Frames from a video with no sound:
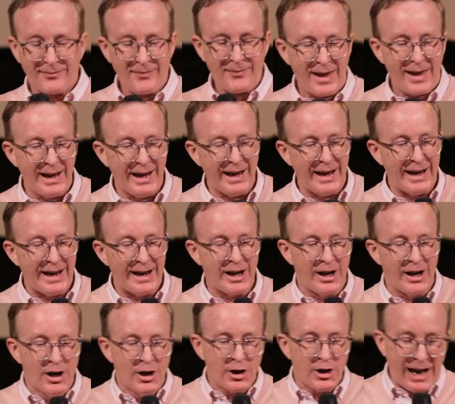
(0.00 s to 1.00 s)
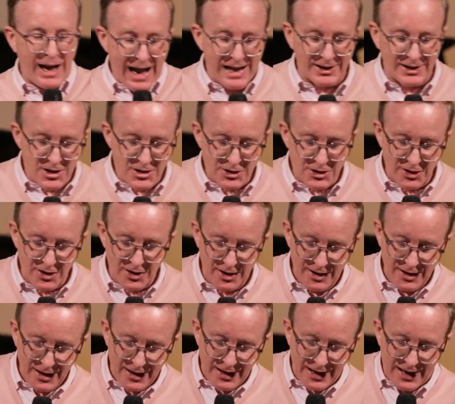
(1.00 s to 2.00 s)
uh, calendar
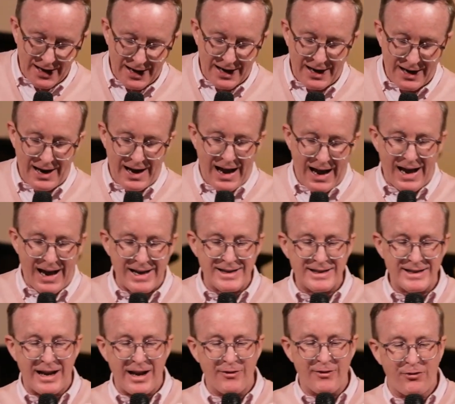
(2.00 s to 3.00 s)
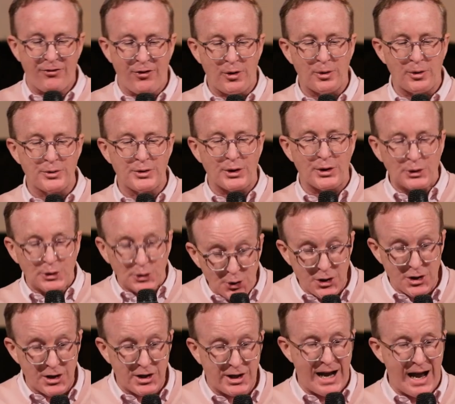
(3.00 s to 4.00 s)
uh, and it followed the lunar
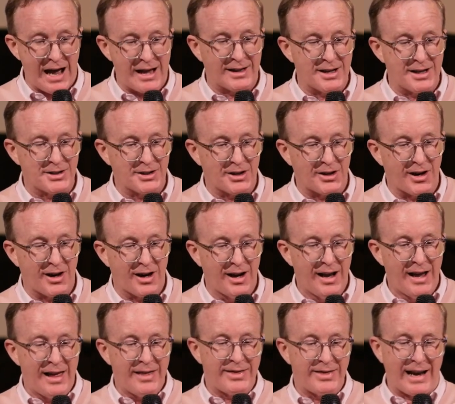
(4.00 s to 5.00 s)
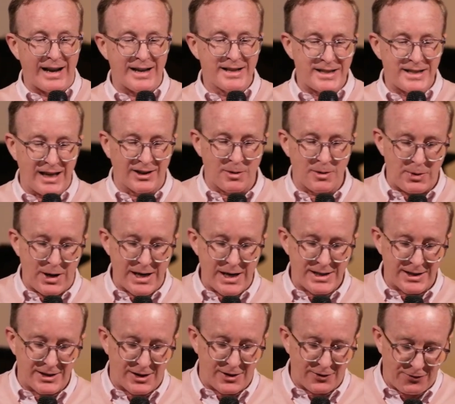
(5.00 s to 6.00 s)
calendar that celebrated
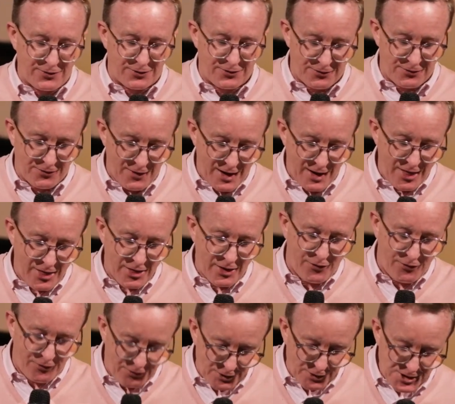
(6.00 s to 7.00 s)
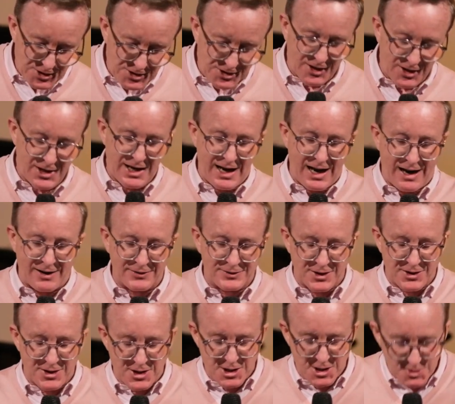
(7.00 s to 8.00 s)
the, f- the first Sunday after the
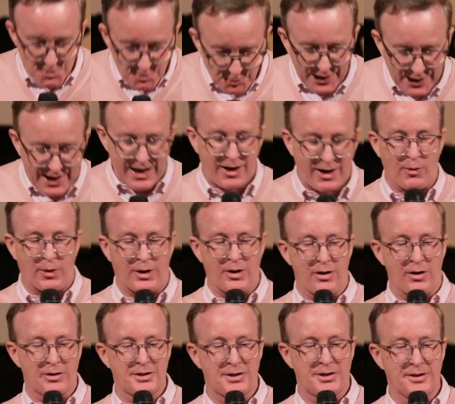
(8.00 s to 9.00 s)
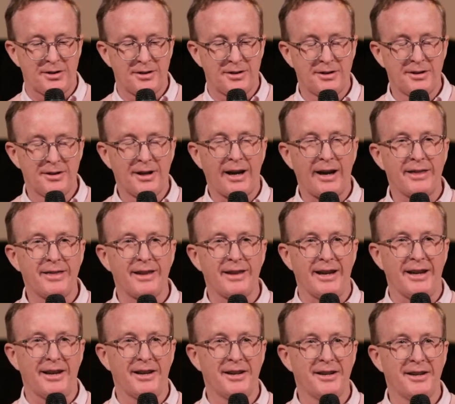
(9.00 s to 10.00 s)
spring equinox. I think.